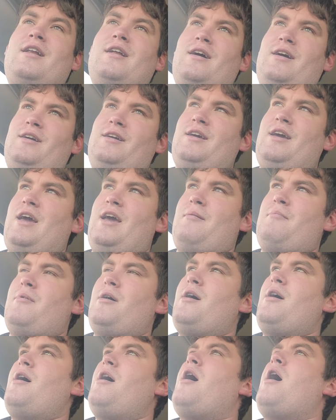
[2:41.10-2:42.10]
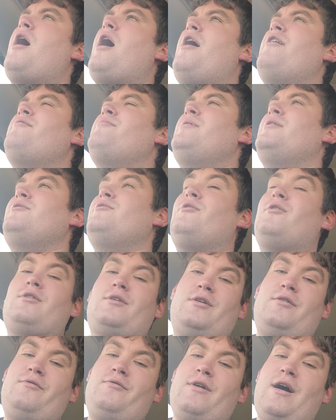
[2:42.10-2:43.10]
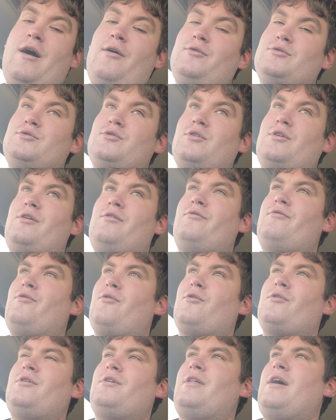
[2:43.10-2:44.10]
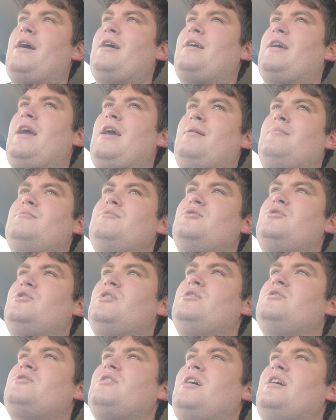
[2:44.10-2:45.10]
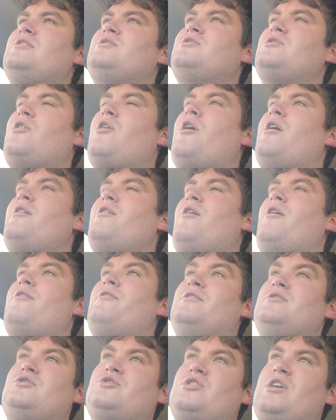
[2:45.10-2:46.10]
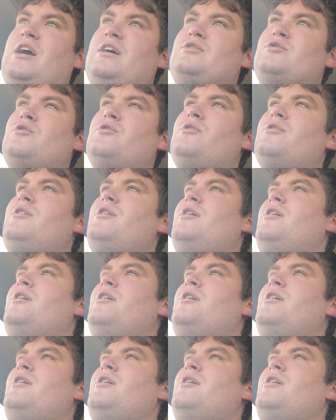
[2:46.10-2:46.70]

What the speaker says: night game, I was looking forward to that game since I saw it on the schedule.